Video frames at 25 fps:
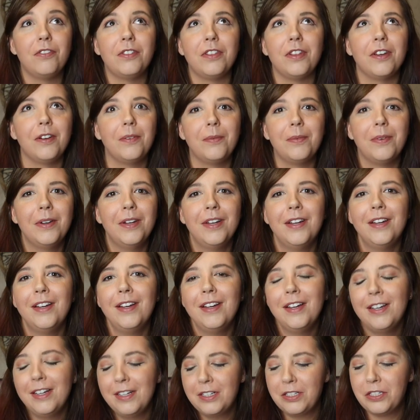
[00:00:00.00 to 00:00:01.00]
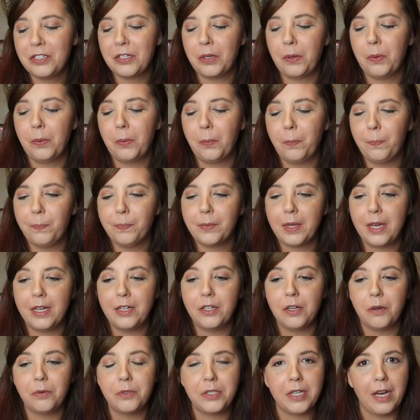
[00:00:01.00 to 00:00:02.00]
them. So, and no